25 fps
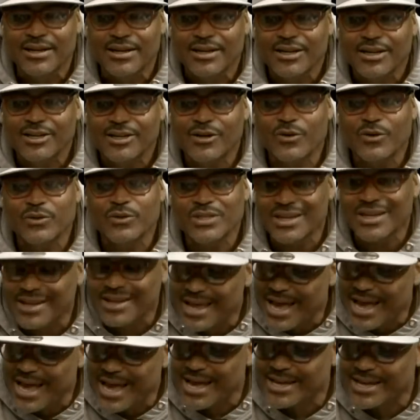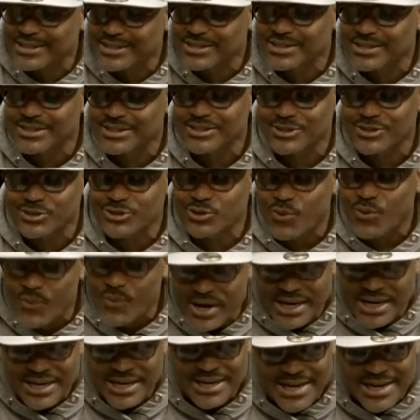those last
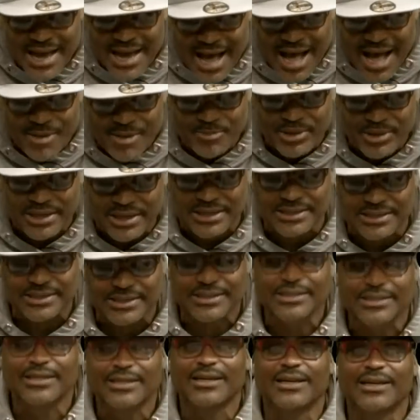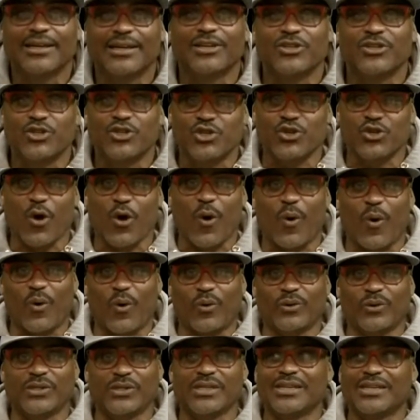20 copies
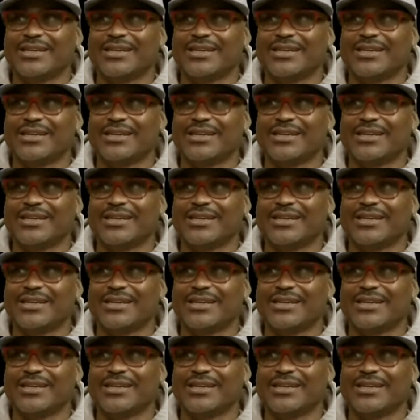sold